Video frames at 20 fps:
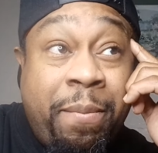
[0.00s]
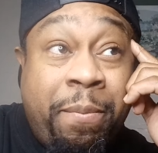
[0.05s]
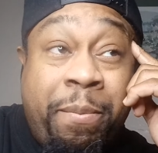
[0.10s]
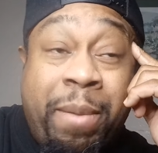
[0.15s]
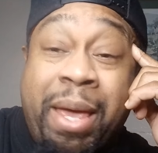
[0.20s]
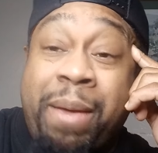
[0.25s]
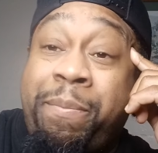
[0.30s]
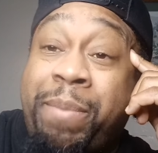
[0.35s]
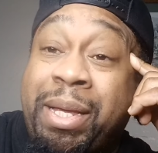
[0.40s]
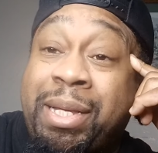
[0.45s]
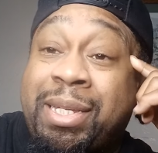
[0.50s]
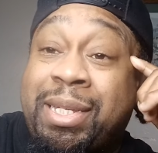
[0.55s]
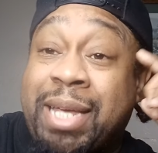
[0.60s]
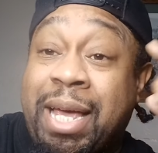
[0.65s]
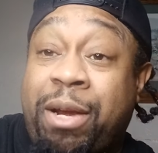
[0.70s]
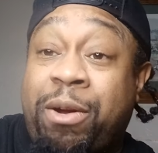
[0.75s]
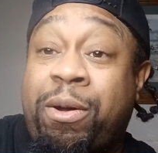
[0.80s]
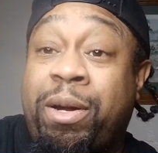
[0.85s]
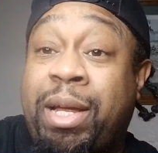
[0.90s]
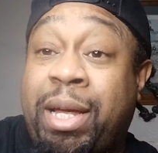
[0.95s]
may be
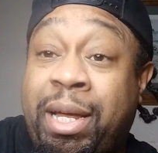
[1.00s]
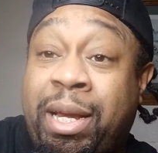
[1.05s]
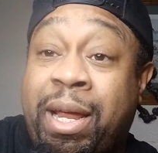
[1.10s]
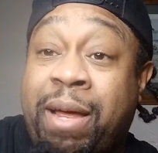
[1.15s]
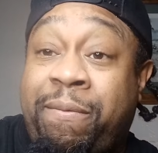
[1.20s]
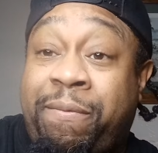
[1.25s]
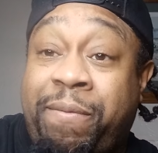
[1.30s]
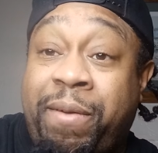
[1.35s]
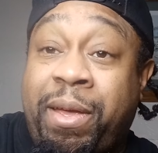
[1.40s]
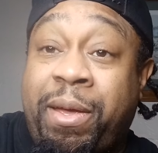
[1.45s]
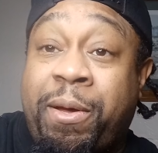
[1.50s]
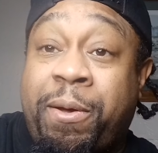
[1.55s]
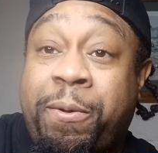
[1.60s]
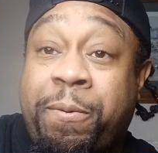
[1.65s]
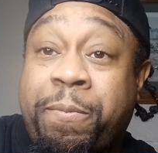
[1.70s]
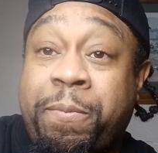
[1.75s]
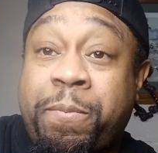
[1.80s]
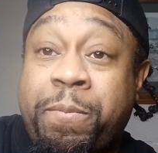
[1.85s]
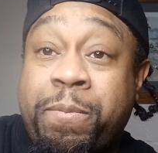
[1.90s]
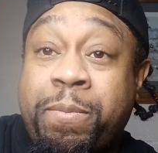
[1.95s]
set on the NFL,